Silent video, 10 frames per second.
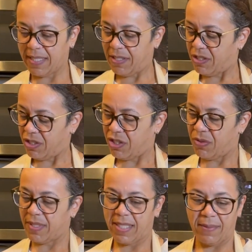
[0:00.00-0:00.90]
to just
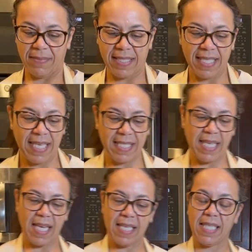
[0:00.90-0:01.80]
use some
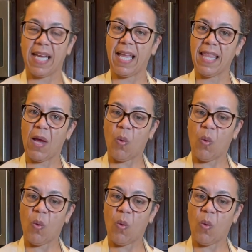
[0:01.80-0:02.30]
seasoning because I got that